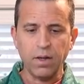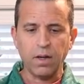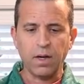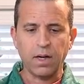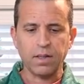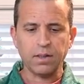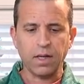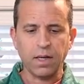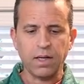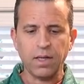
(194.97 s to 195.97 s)
Uh, it's
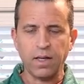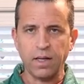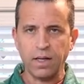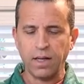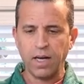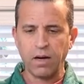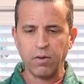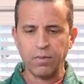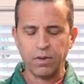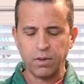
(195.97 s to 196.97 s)
got a
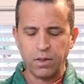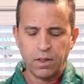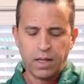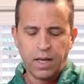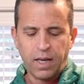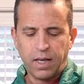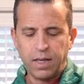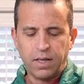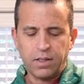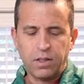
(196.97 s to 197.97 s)
carabiner hook
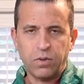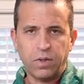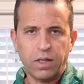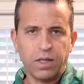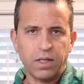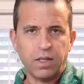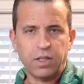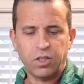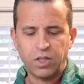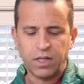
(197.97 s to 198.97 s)
and you can
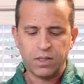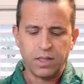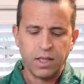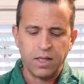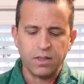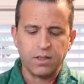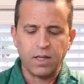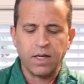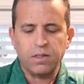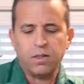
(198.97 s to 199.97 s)
adjust the
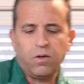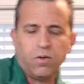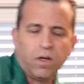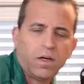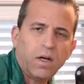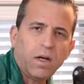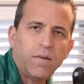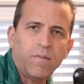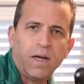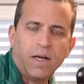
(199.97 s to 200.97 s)
inside so you could
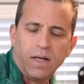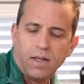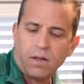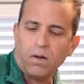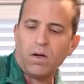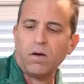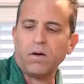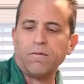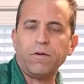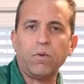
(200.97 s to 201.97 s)
make it longer
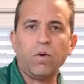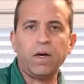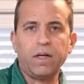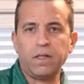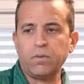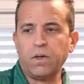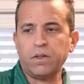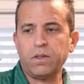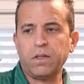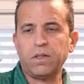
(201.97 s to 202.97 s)
if you want as well.
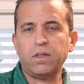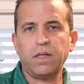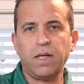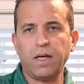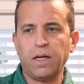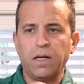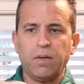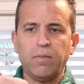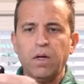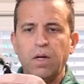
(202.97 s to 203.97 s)
So you could see that can
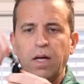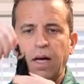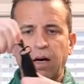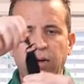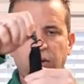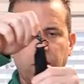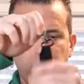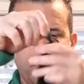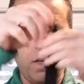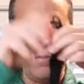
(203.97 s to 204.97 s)
come out quite a
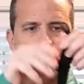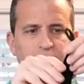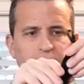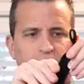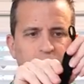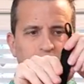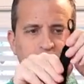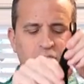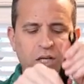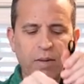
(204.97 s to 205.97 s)
bit, but they did a
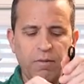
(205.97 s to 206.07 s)
nice job.